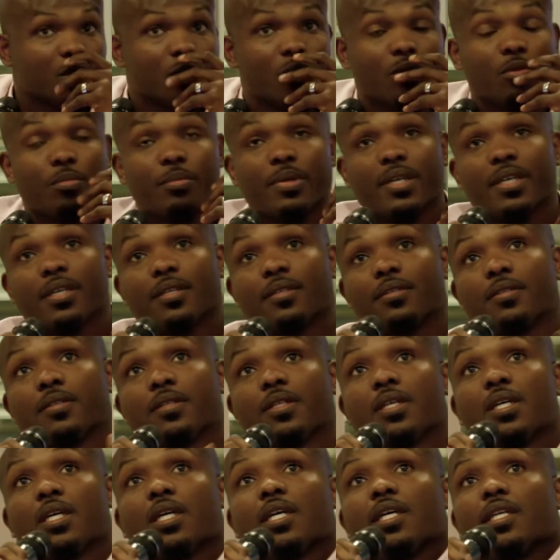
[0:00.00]
Oh man,
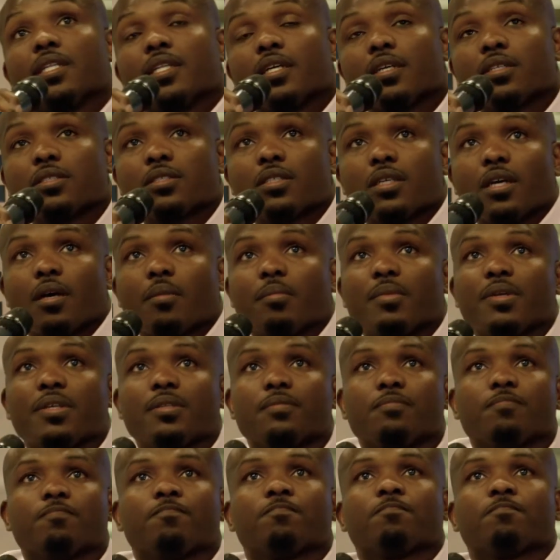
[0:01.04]
there's. I mean,